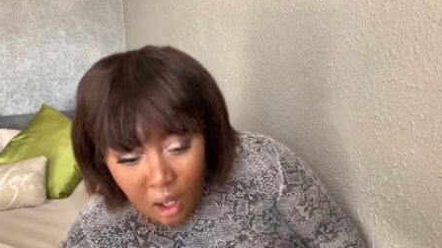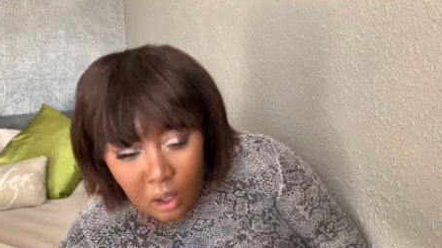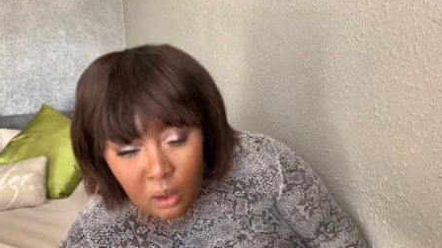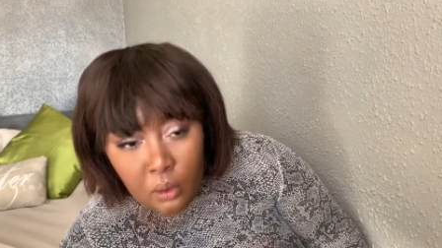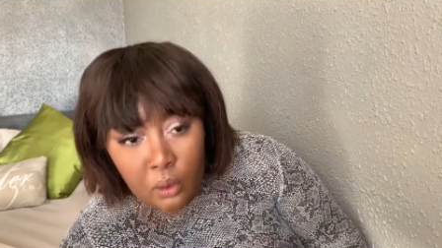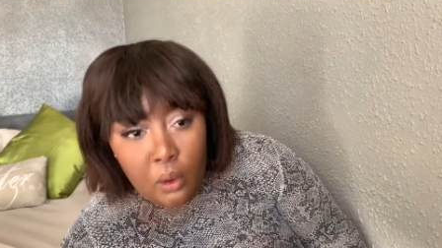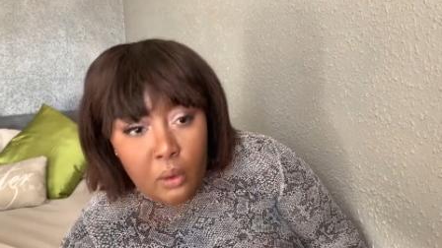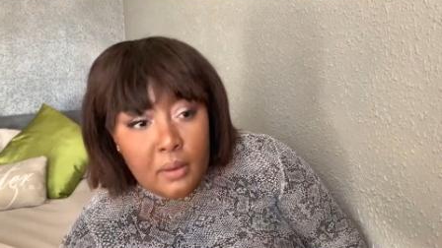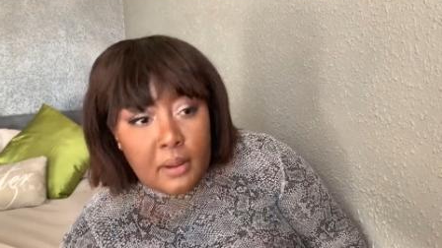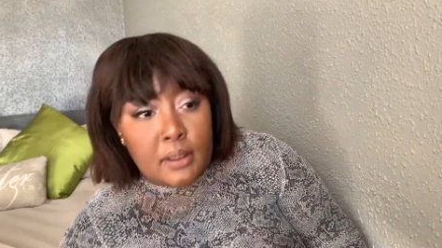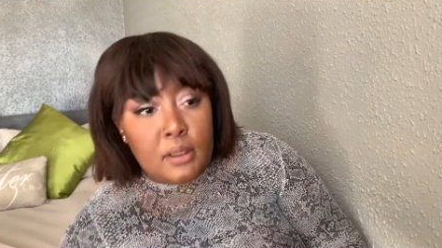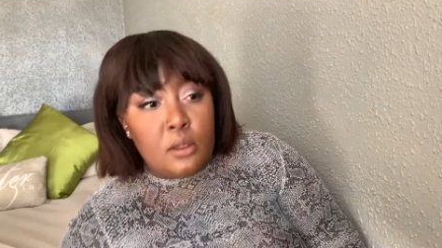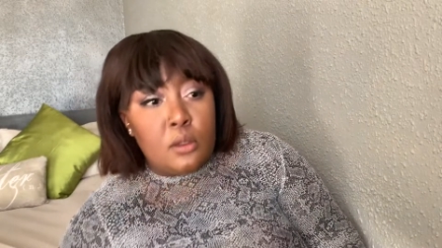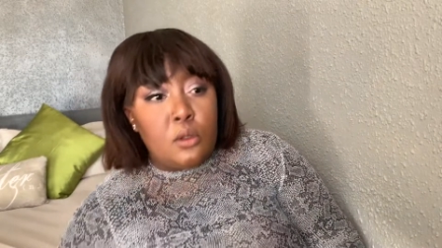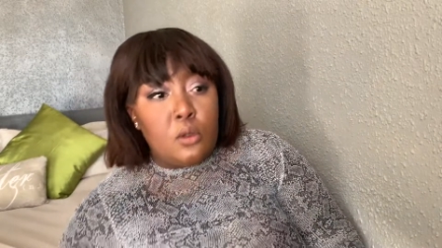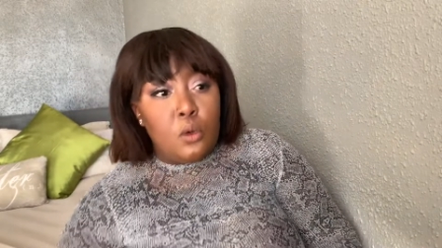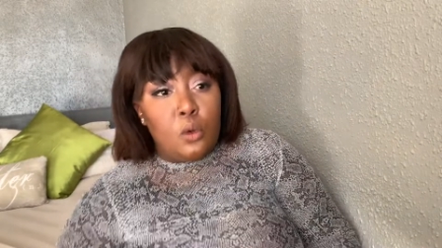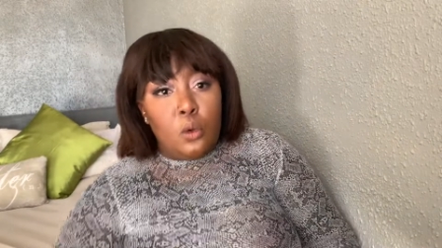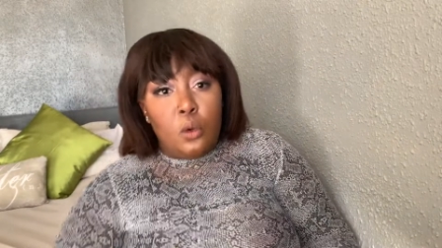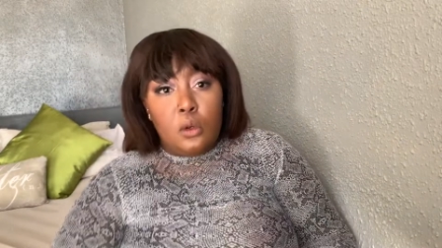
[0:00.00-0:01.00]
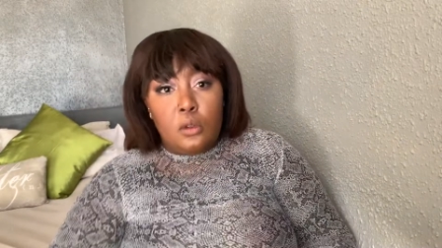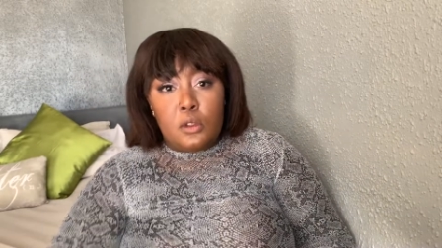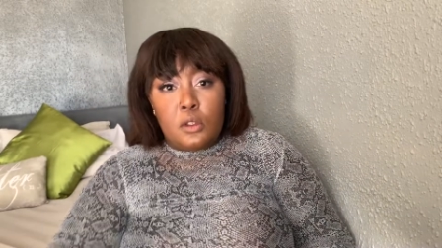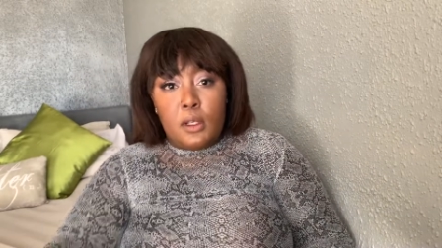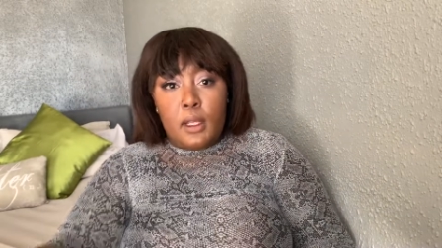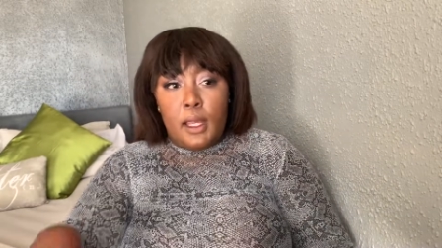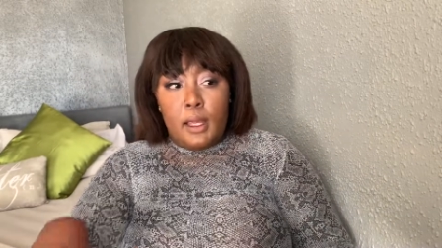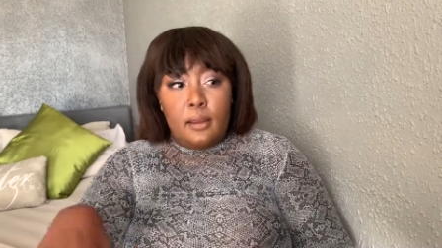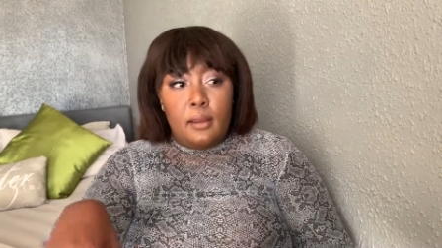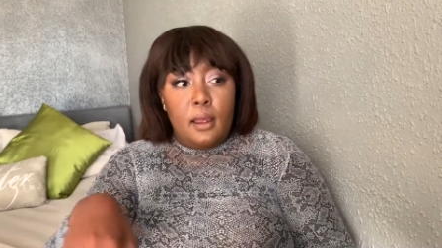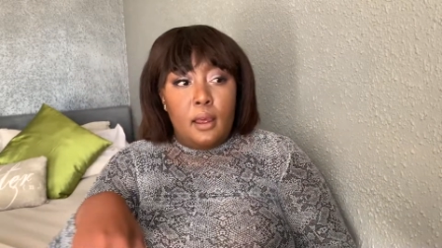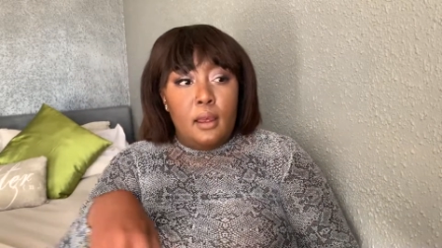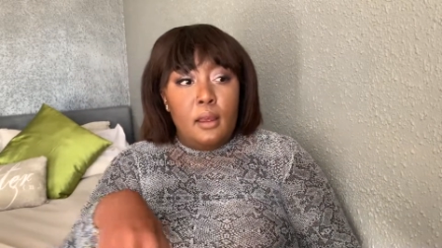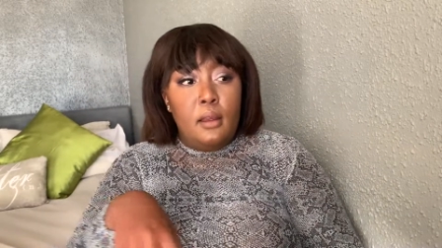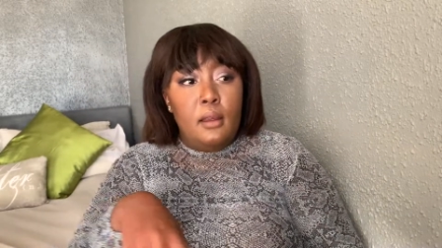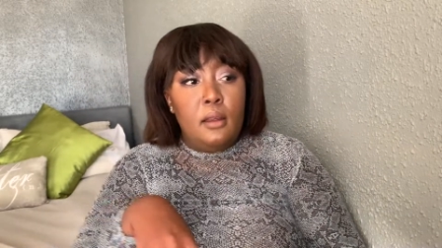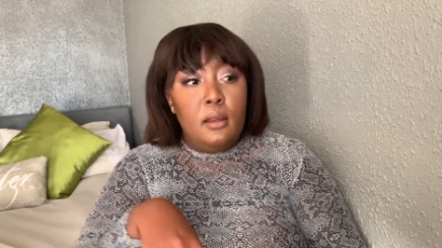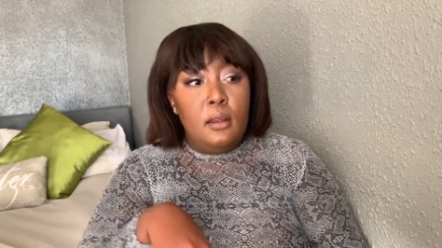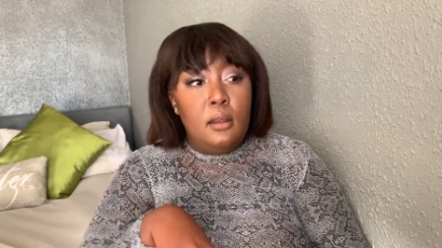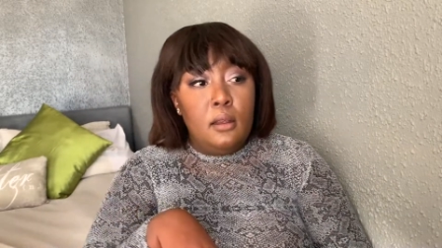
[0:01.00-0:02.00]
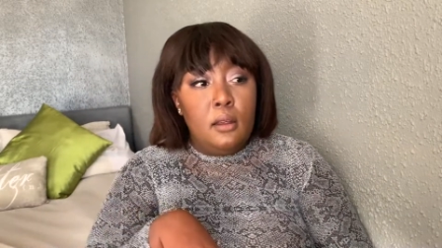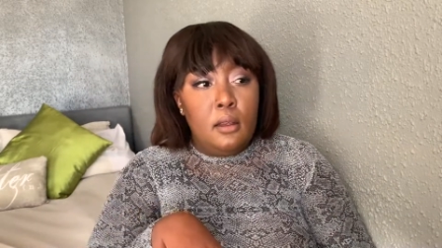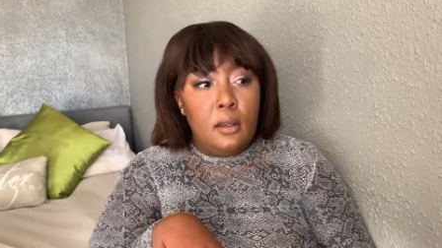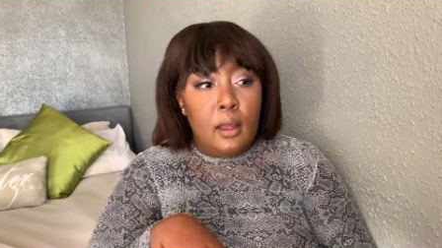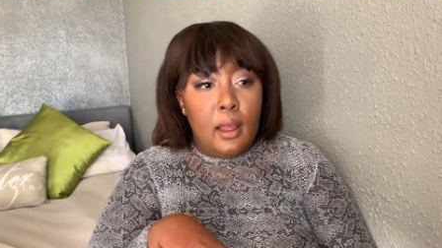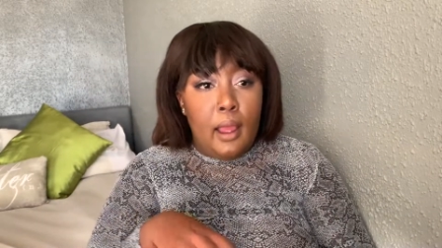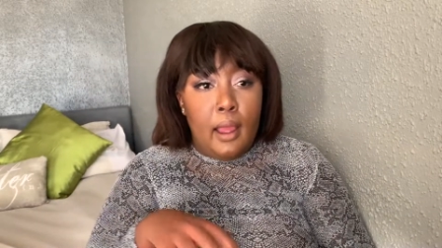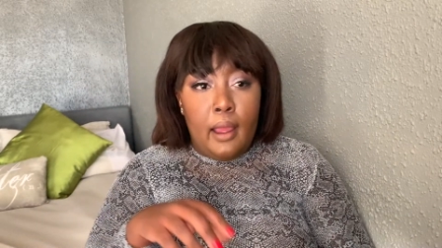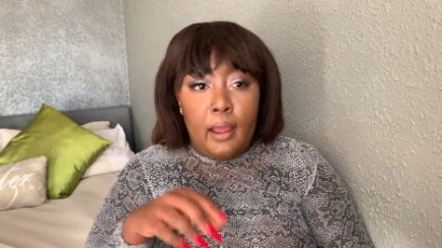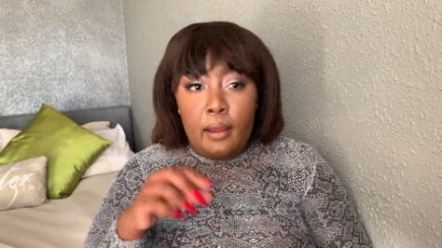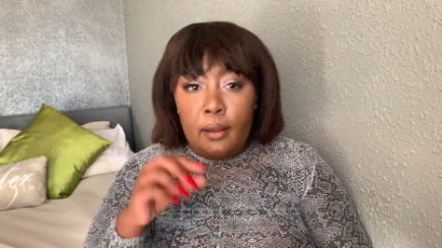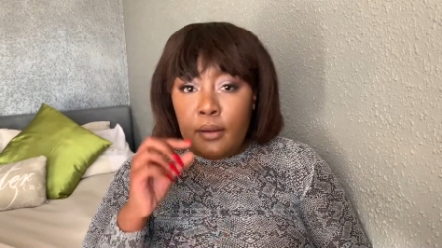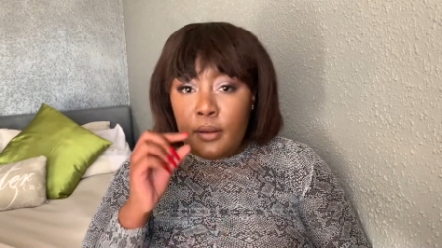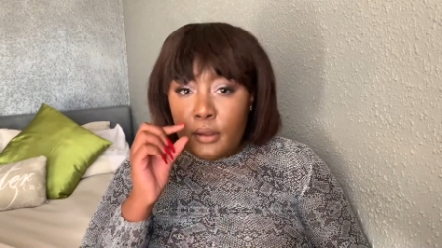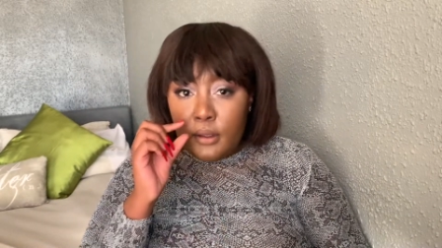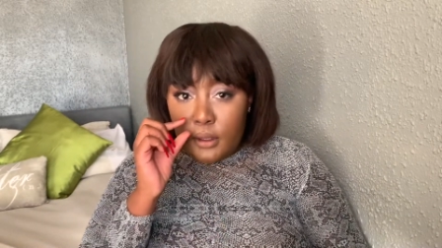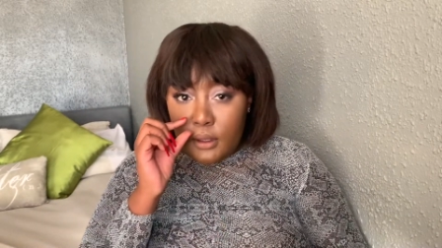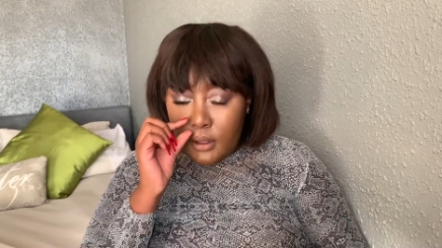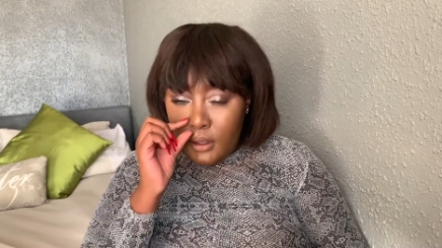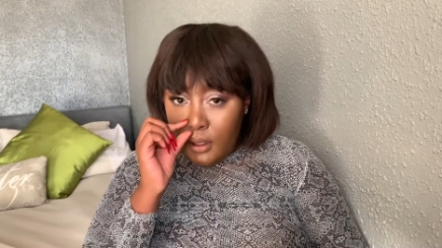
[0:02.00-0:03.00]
going to school altogether and